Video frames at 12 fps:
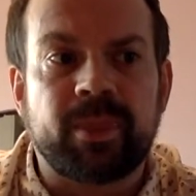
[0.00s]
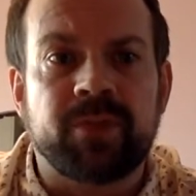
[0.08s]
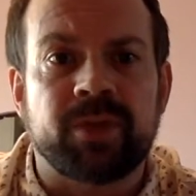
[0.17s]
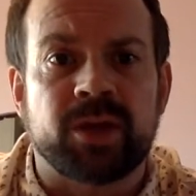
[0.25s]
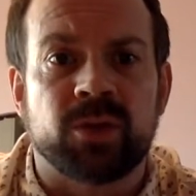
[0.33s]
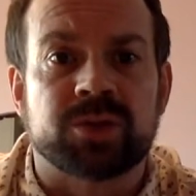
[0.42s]

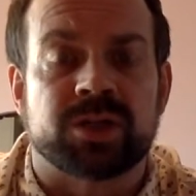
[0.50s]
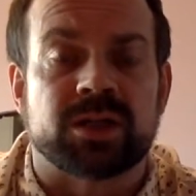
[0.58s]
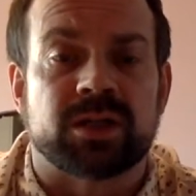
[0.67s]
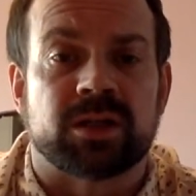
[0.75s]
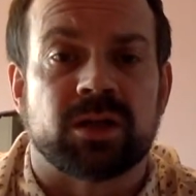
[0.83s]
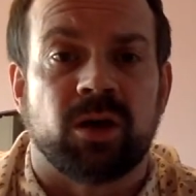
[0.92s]
Then you also need
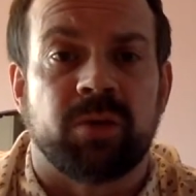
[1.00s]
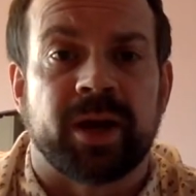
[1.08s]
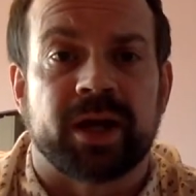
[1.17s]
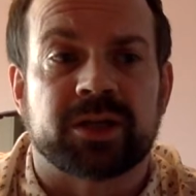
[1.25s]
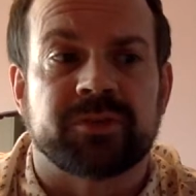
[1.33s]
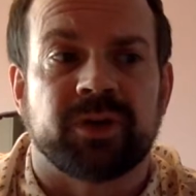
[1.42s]
to look at
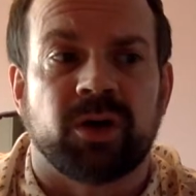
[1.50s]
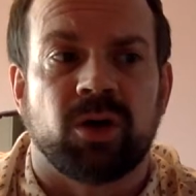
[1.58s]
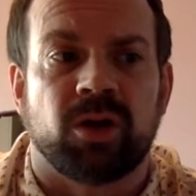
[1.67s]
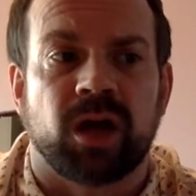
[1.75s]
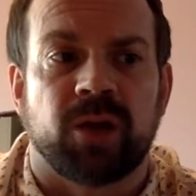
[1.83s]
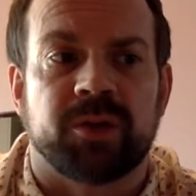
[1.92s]
opex for
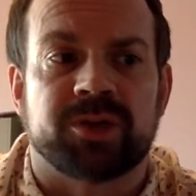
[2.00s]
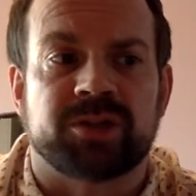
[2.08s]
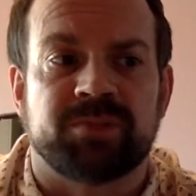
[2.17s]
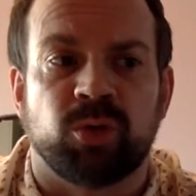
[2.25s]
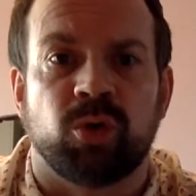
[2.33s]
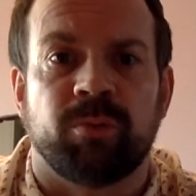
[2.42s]
ongoing
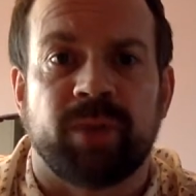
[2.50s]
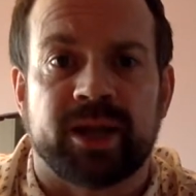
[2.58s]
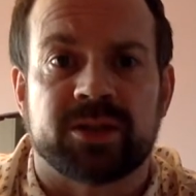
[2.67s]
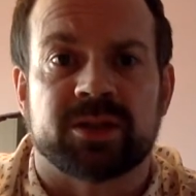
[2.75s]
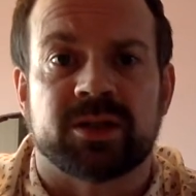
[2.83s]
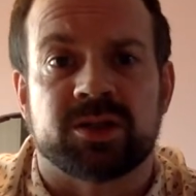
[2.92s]
support,
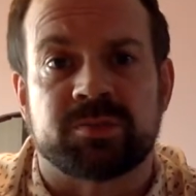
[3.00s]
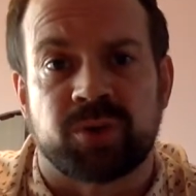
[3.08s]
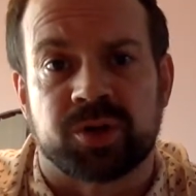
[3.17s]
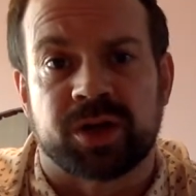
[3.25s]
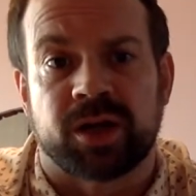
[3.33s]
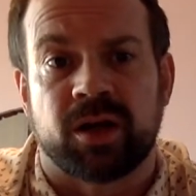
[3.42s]
maintenance,
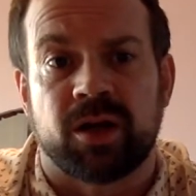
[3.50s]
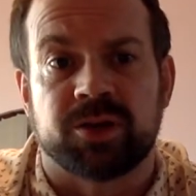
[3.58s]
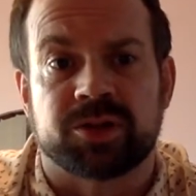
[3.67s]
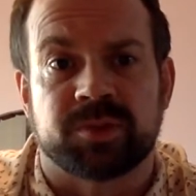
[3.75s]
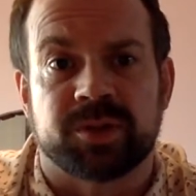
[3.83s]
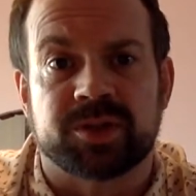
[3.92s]
project
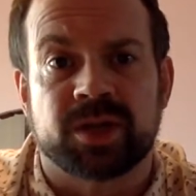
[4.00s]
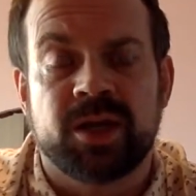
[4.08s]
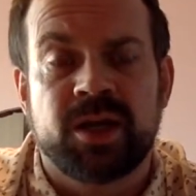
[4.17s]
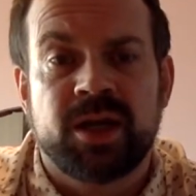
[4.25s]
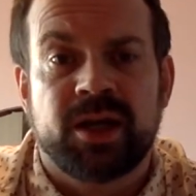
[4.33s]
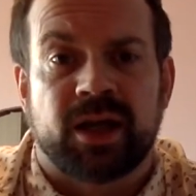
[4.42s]
enhancements.
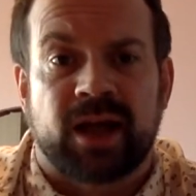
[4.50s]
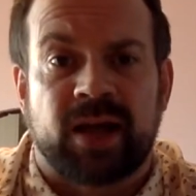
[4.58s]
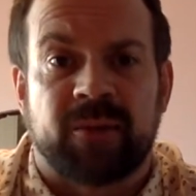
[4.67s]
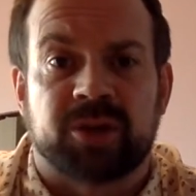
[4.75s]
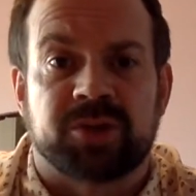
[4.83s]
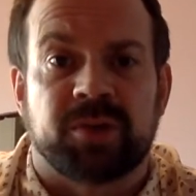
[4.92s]
How
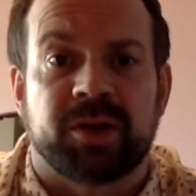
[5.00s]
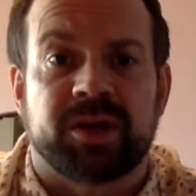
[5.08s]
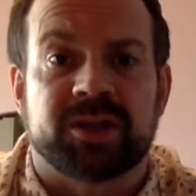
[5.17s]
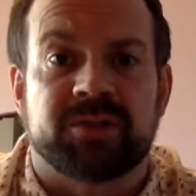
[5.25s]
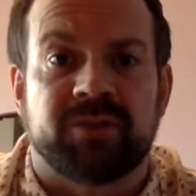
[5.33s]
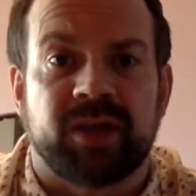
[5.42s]
much money
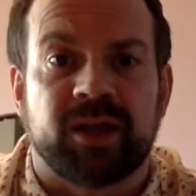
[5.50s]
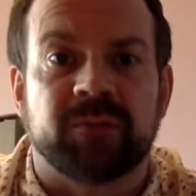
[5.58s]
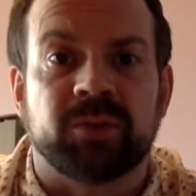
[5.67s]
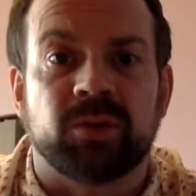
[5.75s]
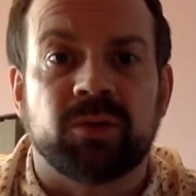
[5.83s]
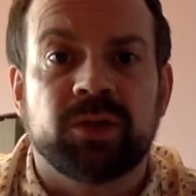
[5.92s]
is
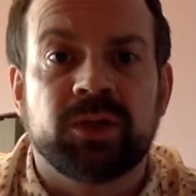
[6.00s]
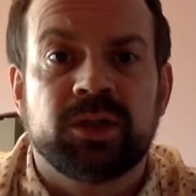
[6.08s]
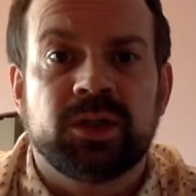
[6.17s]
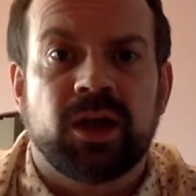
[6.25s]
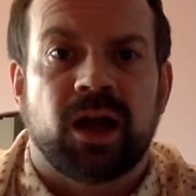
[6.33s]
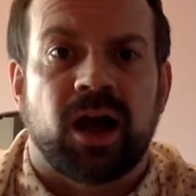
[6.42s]
available
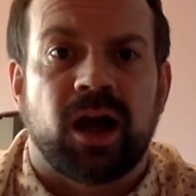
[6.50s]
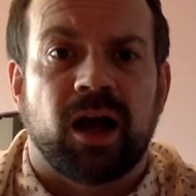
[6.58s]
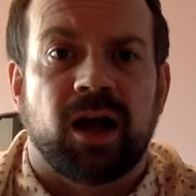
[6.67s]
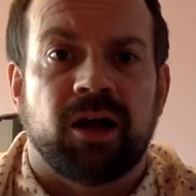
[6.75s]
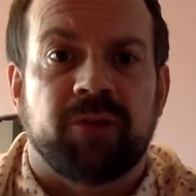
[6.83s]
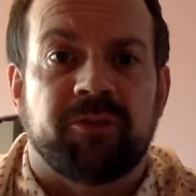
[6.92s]

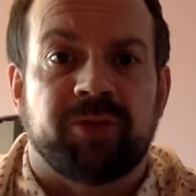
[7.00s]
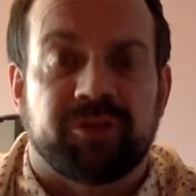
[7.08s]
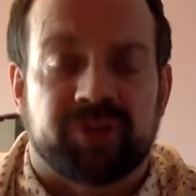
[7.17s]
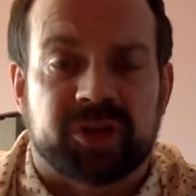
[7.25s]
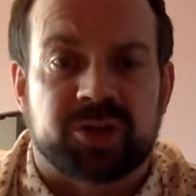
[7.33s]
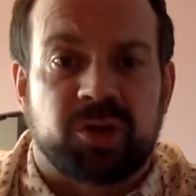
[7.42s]
for the
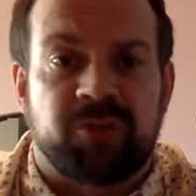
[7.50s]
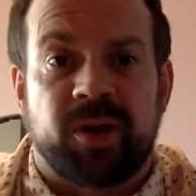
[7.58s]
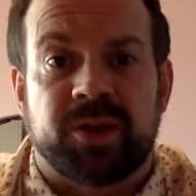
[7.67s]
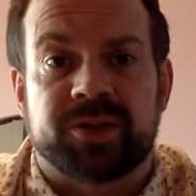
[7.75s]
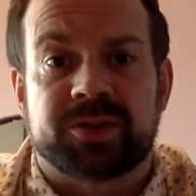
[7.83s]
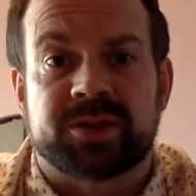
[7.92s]
first 12
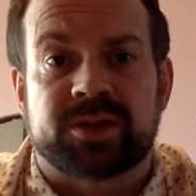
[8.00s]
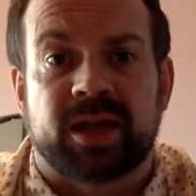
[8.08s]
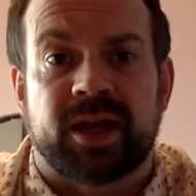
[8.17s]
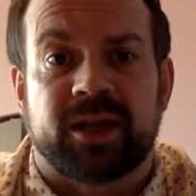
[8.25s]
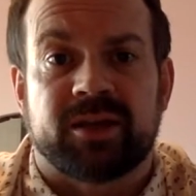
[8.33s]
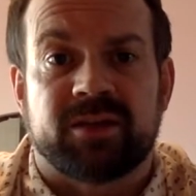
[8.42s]
months,
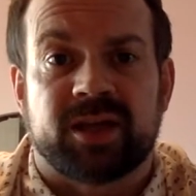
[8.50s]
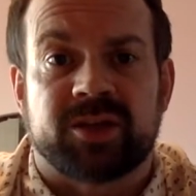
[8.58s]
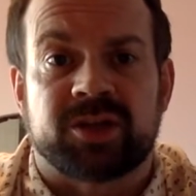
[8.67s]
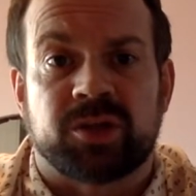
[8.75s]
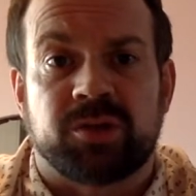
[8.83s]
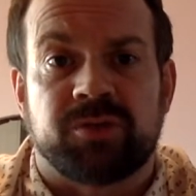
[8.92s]
then year
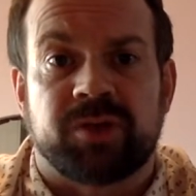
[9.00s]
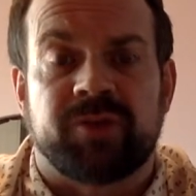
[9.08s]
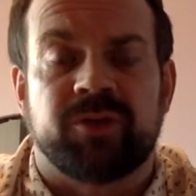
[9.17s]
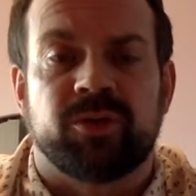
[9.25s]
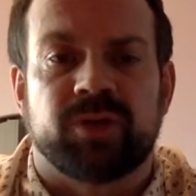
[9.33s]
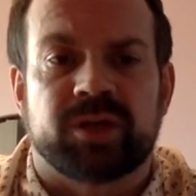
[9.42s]
2, 3,
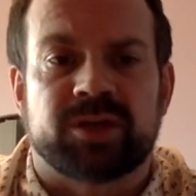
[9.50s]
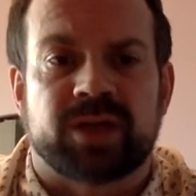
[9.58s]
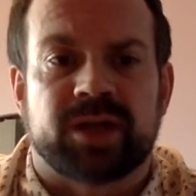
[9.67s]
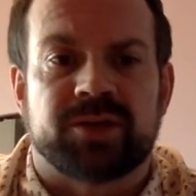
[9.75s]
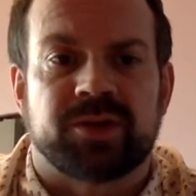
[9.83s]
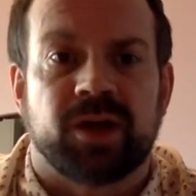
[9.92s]
4,
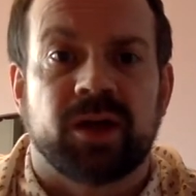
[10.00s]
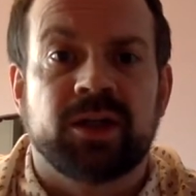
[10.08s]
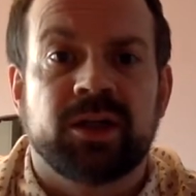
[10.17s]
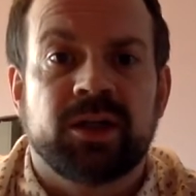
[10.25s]
etc.